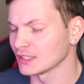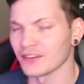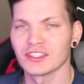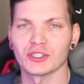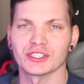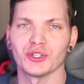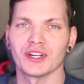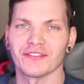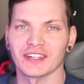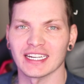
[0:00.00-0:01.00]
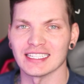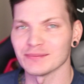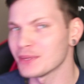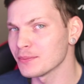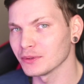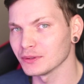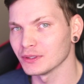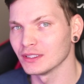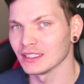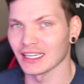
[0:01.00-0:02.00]
Of course, who can forget people
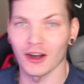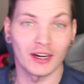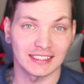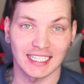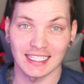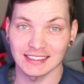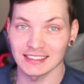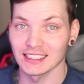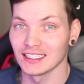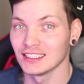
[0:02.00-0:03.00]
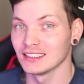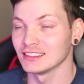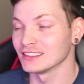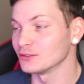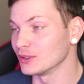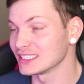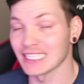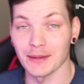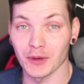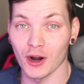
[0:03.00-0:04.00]
like Architects with
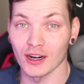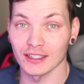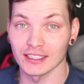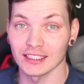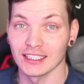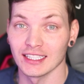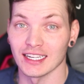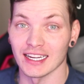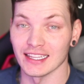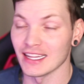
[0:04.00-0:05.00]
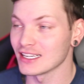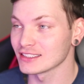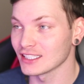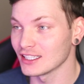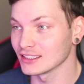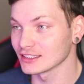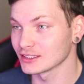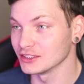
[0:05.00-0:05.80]
Sam Carter and their songs.